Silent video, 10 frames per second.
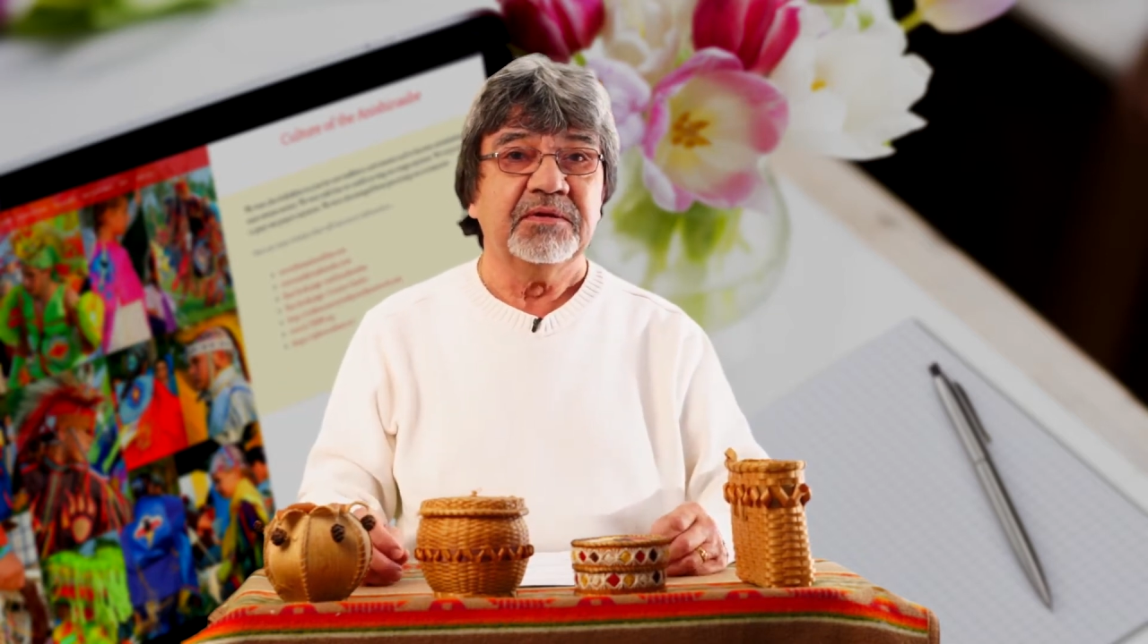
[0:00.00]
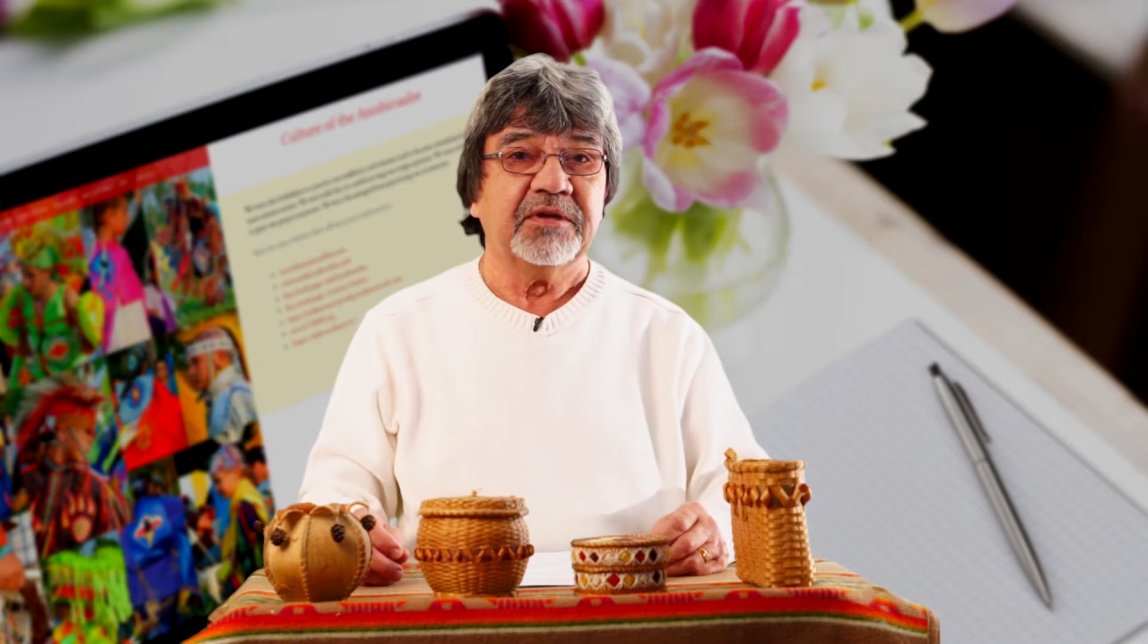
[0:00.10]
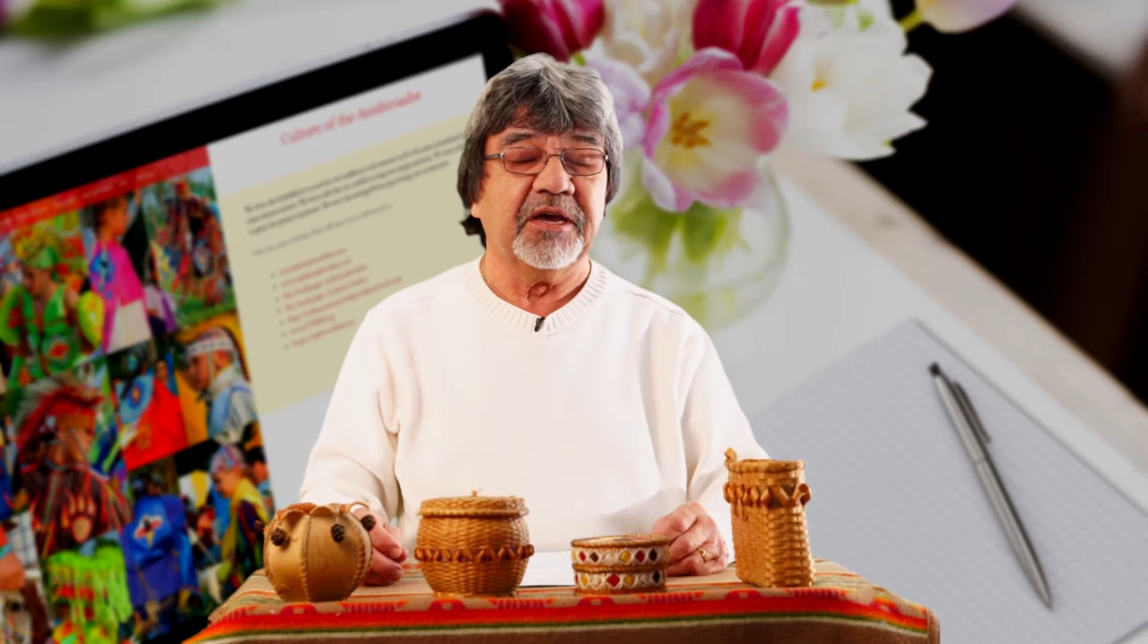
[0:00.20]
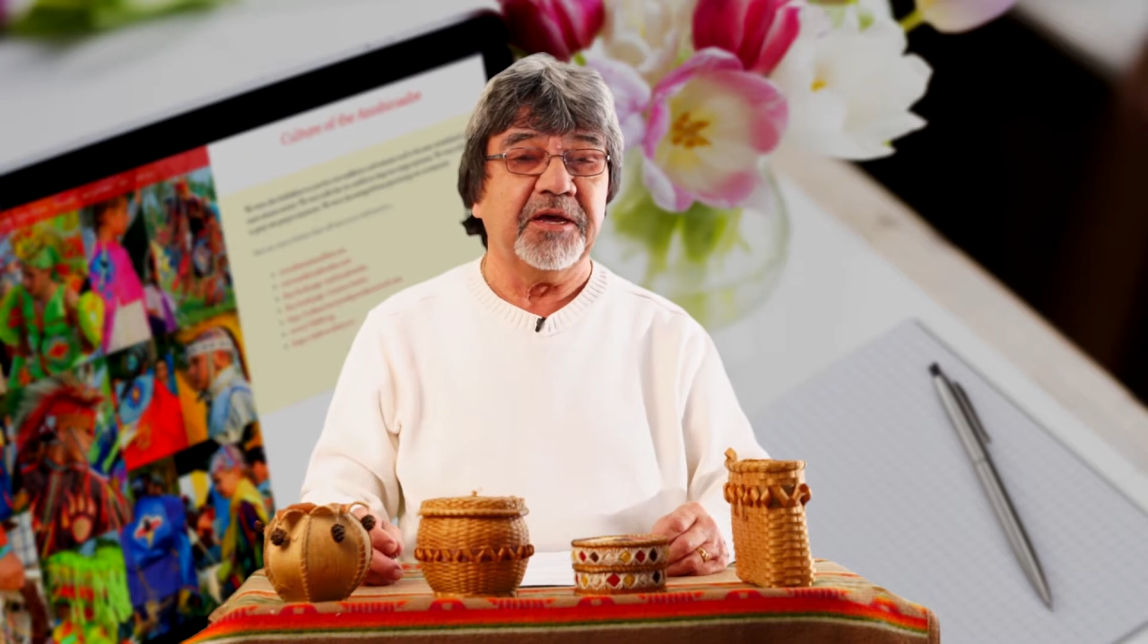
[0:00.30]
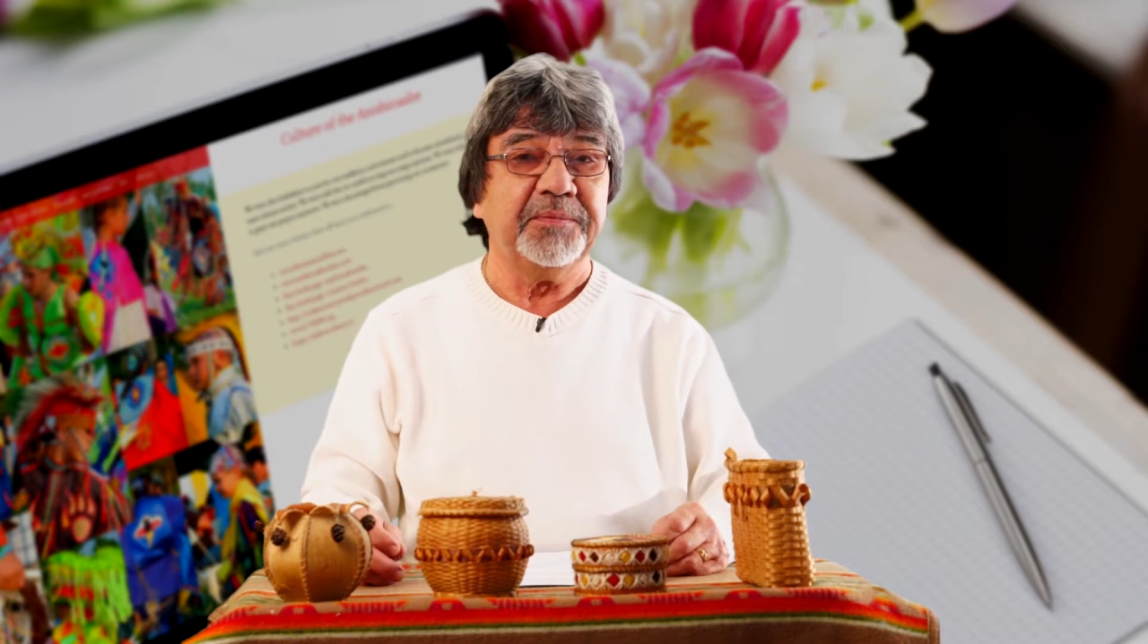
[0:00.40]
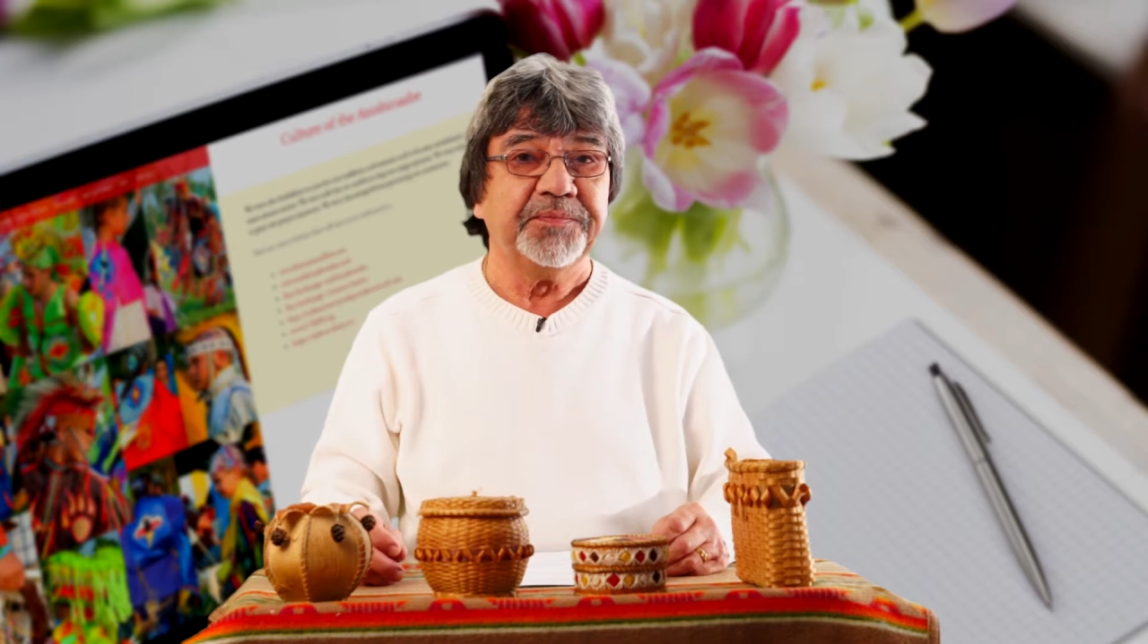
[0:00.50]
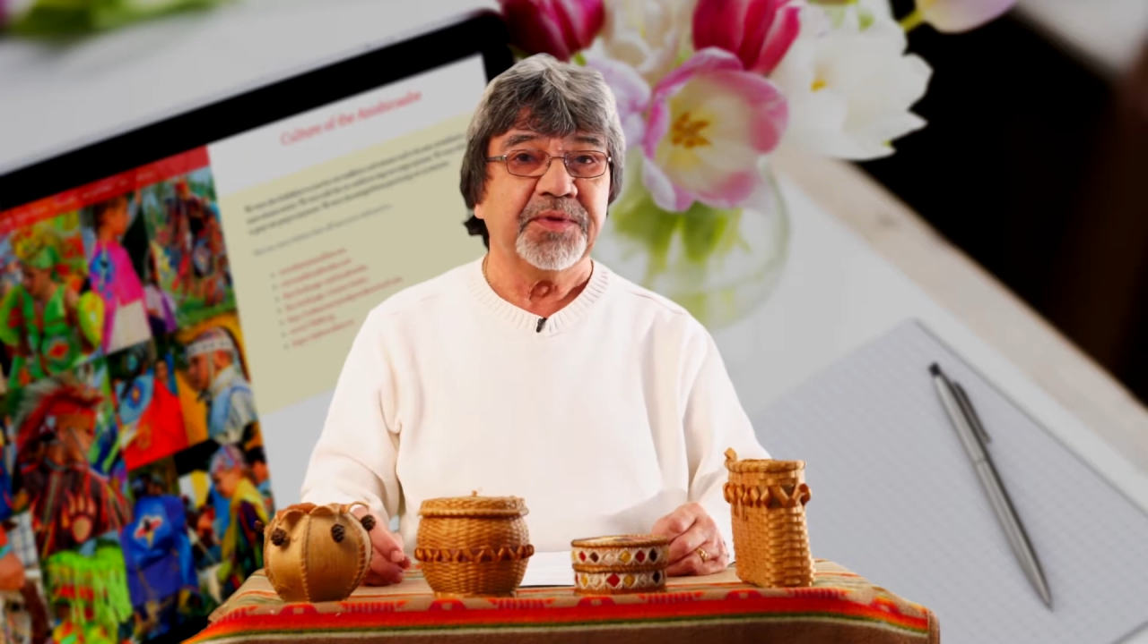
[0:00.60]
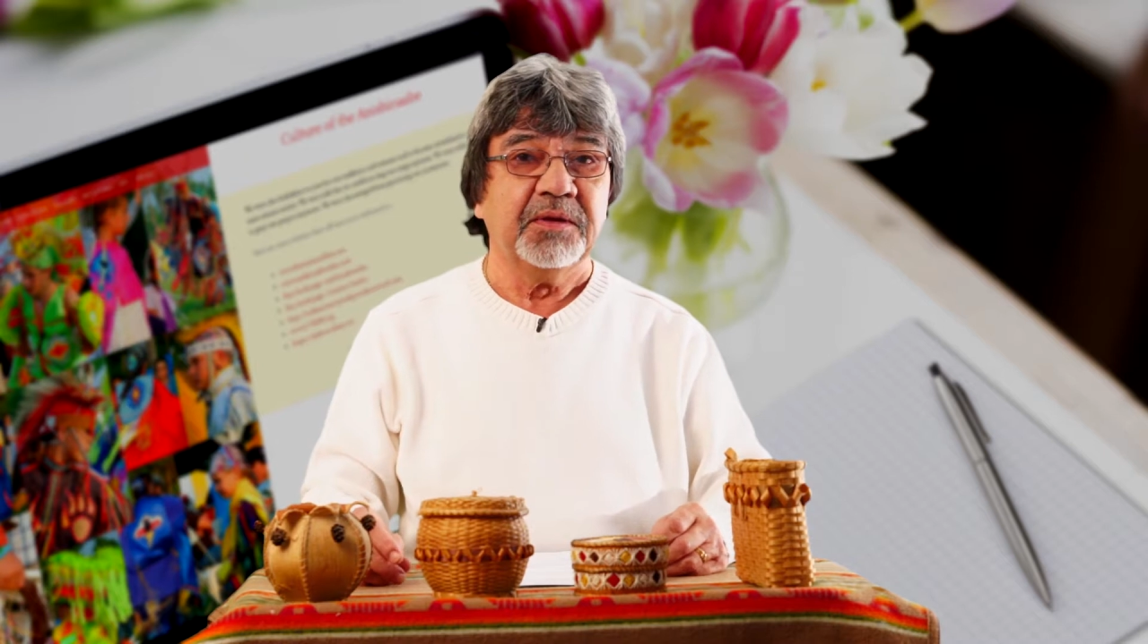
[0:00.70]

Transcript: okay?